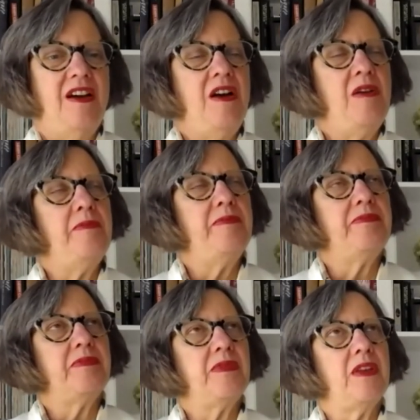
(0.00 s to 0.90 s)

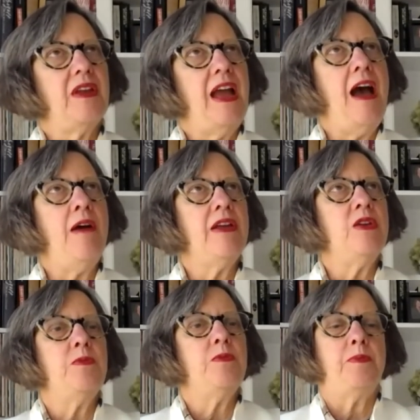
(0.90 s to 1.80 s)
How do
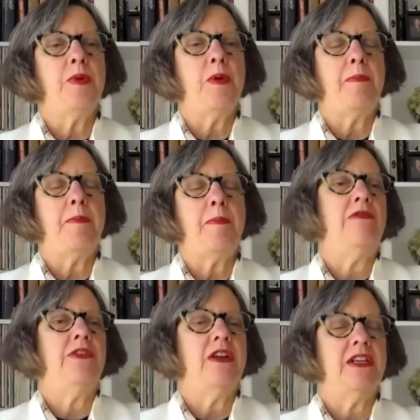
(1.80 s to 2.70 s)
you
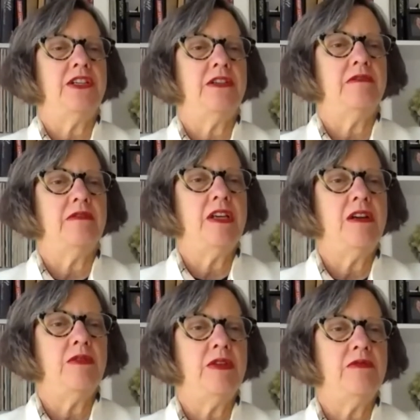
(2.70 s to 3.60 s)
prepare for an audition?
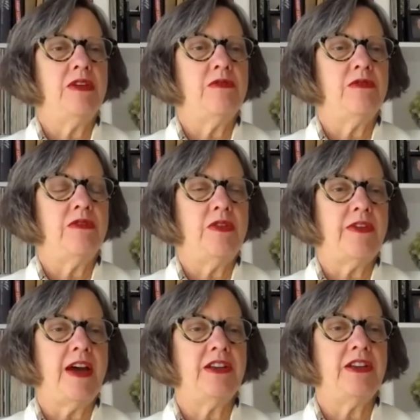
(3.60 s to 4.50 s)
You know,
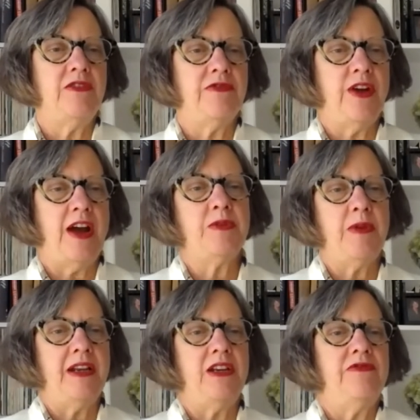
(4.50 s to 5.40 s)
you've
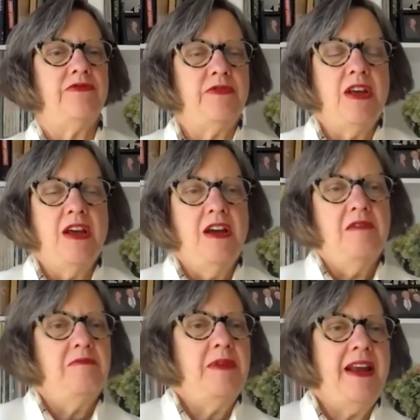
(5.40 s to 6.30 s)
graduated, you've
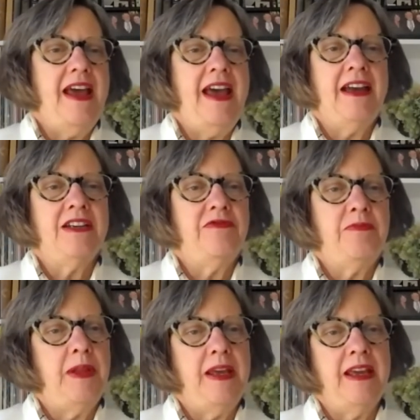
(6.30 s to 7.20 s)
been
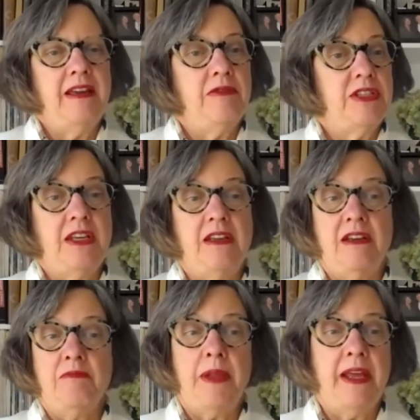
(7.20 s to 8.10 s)
active playing
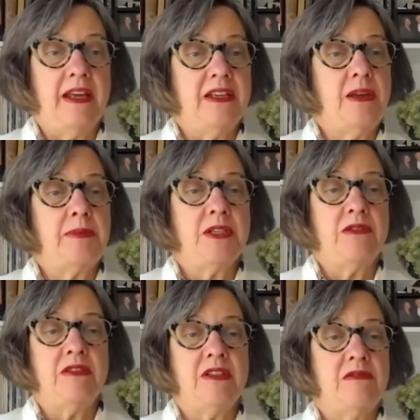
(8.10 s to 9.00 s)
as
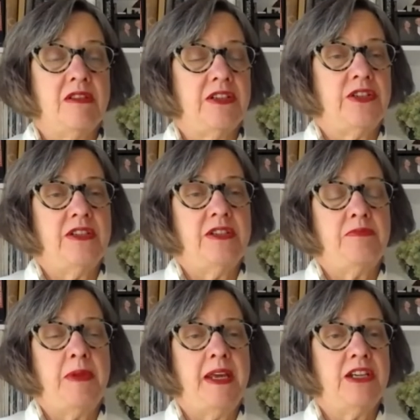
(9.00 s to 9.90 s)
substitutes in orchestras,
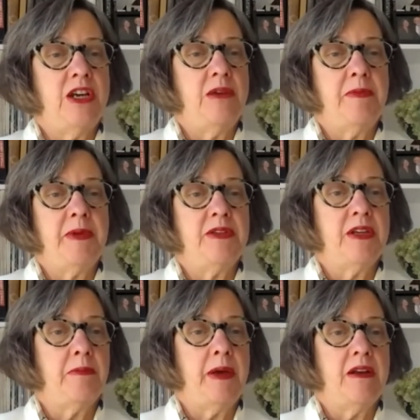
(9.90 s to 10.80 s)
playing chamber
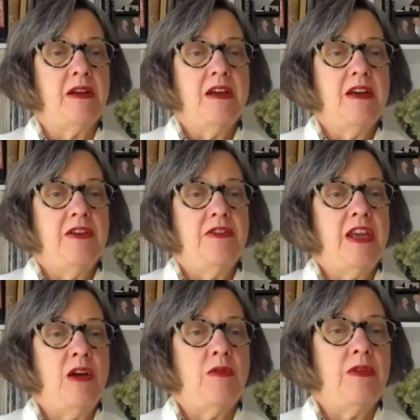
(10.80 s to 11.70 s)
music, but
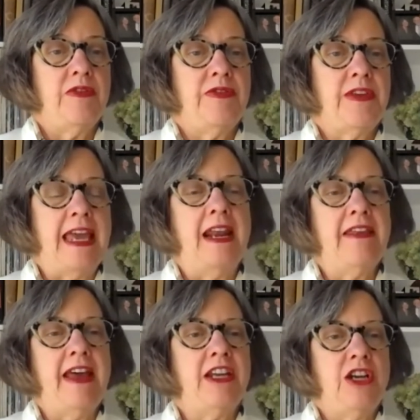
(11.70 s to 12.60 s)
you know,
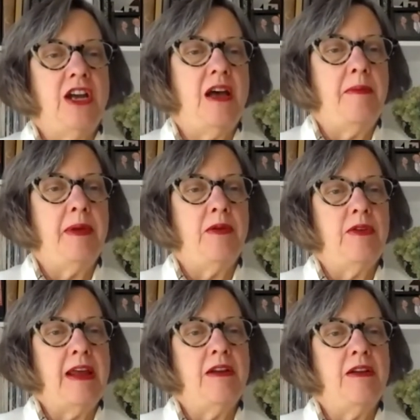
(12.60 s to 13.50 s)
getting that job
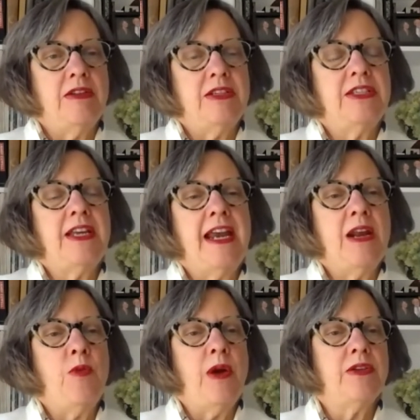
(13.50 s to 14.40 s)
and
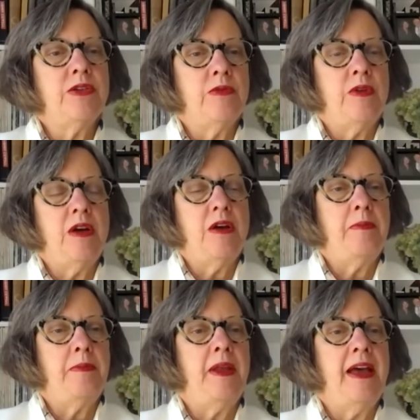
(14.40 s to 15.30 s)
deciding where to
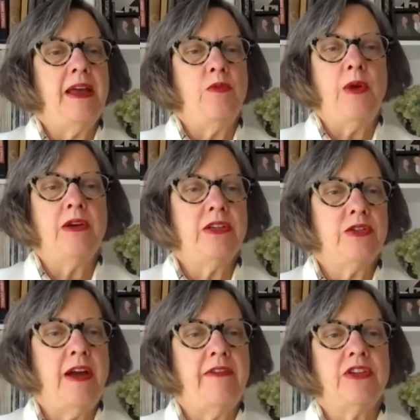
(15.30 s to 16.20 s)
apply and where to
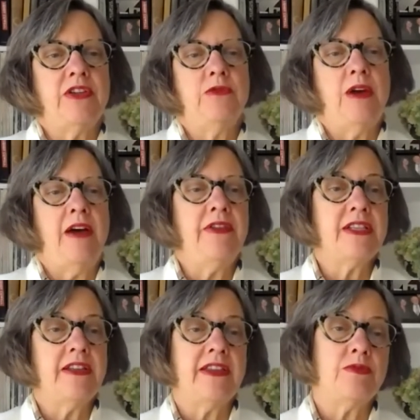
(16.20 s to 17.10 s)
travel to.
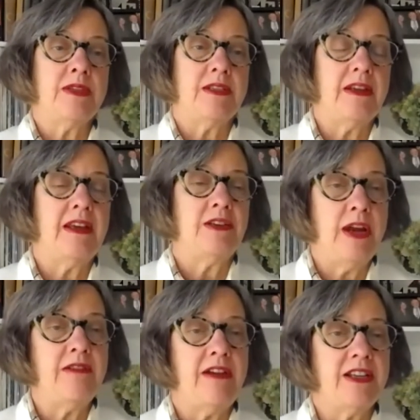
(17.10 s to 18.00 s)
Obviously this was a
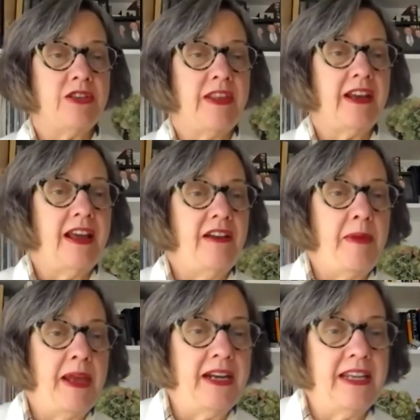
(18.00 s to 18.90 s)
train ride, so that kind of
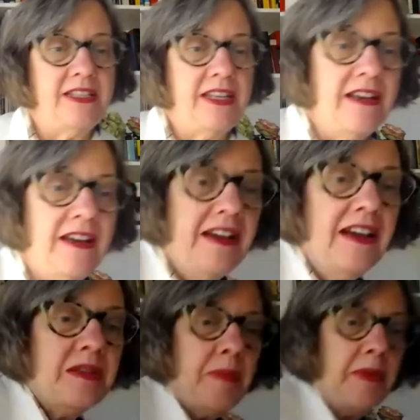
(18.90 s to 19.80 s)
made it easy
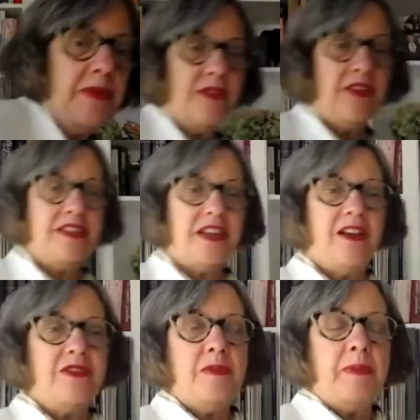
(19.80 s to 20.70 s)
as opposed to across the
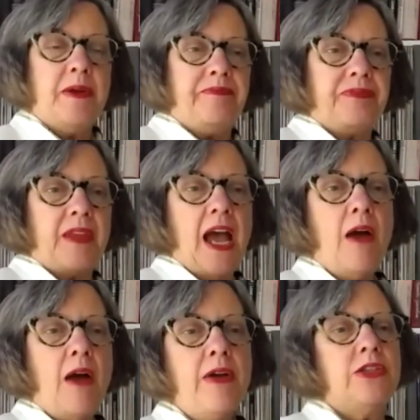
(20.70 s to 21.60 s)
country, but
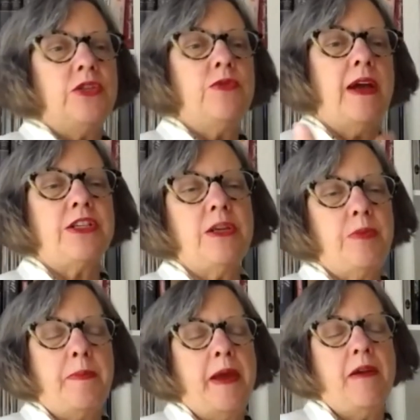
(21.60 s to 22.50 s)
how did you
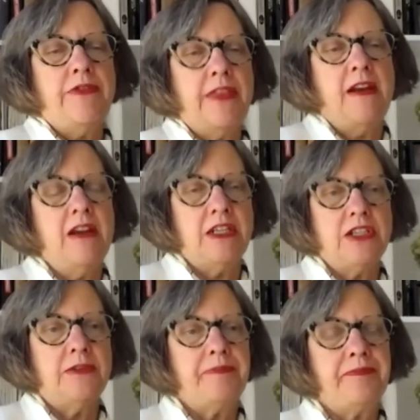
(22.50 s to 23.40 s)
actually prepare for that
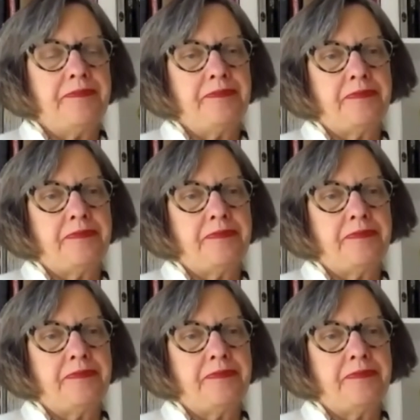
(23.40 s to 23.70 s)
audition?